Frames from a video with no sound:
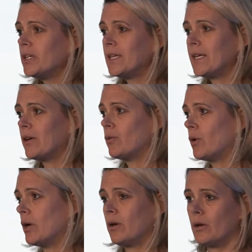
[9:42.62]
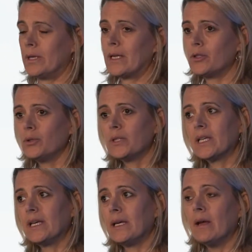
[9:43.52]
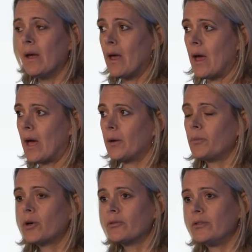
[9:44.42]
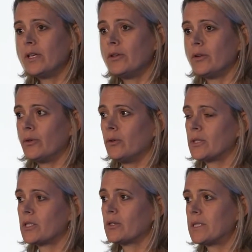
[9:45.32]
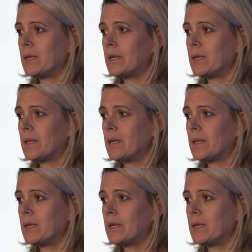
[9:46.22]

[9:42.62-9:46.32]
For example, an adult who